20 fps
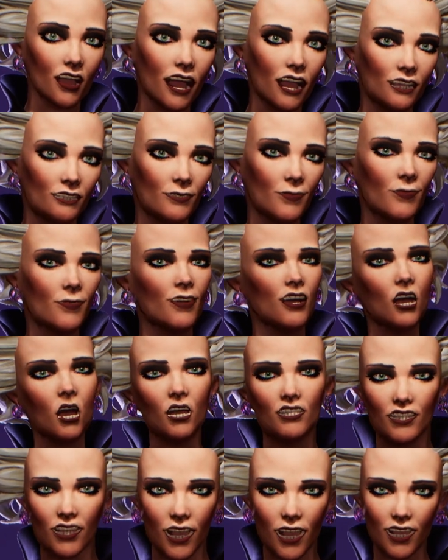one.
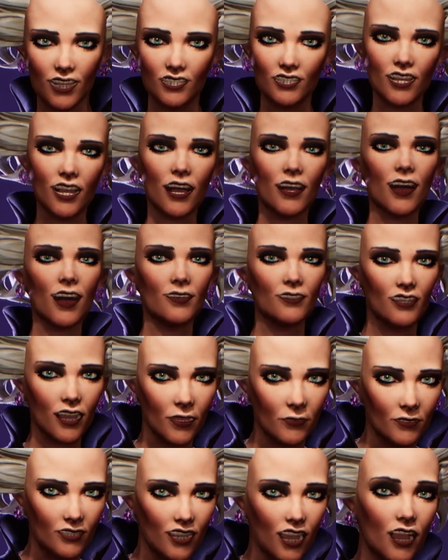How nice to have
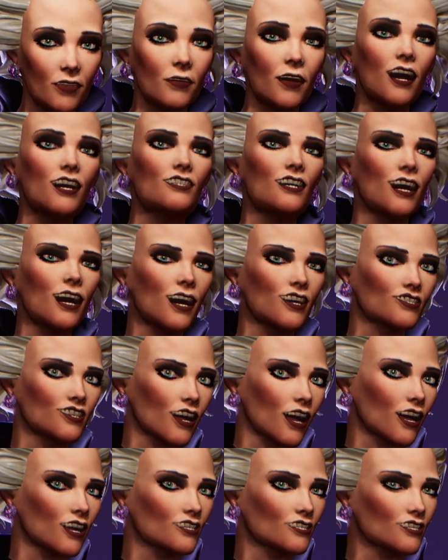some company
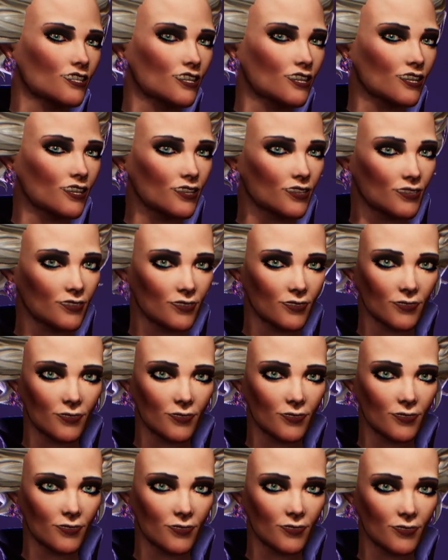again.
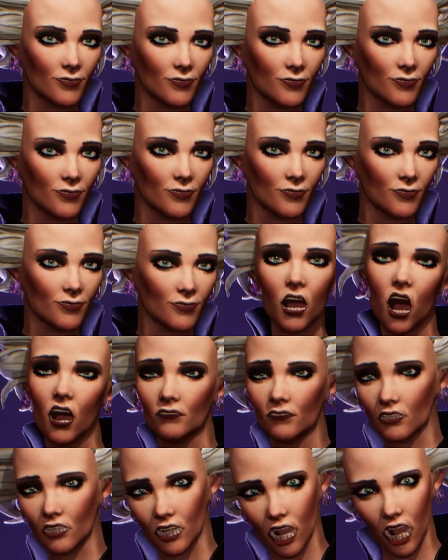
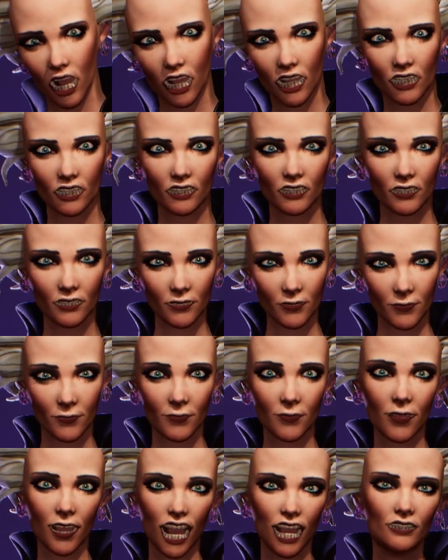Come over here.
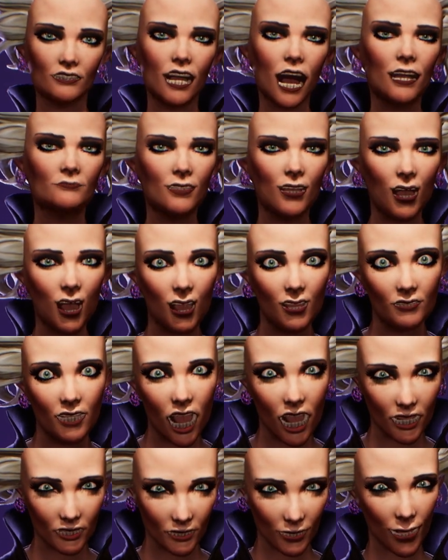Let's have a
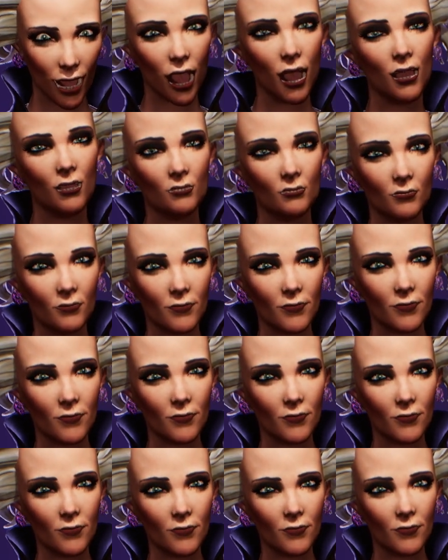look at you.
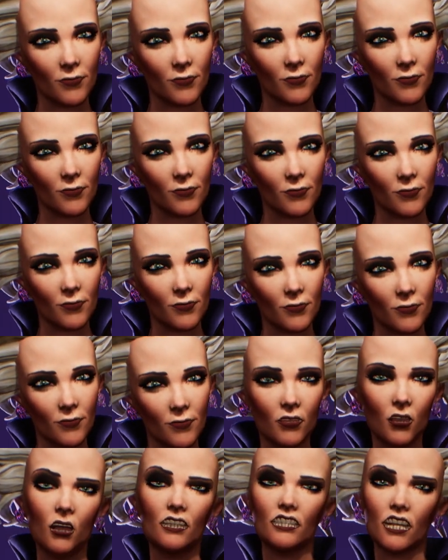
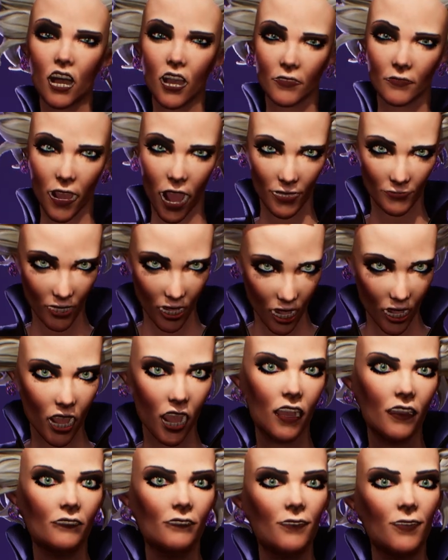You disappoint me,
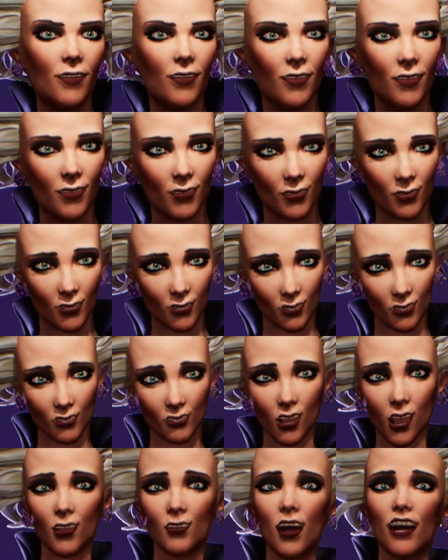love.
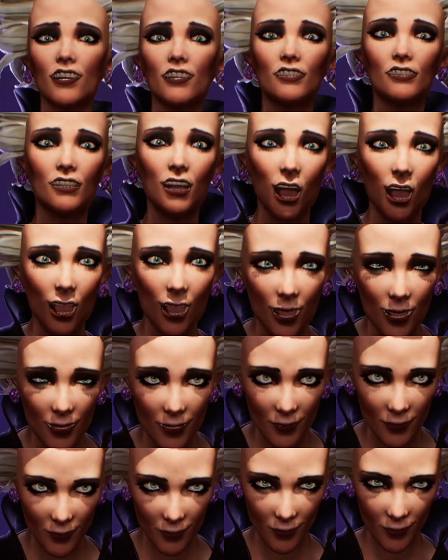You really do.